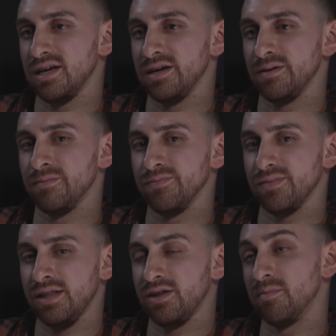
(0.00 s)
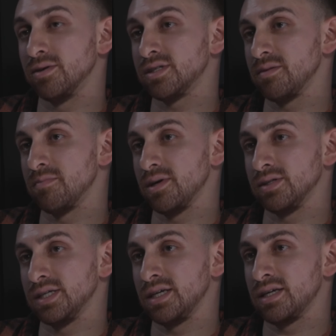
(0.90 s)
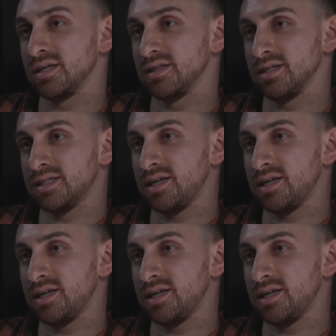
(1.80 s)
And they're mostly building the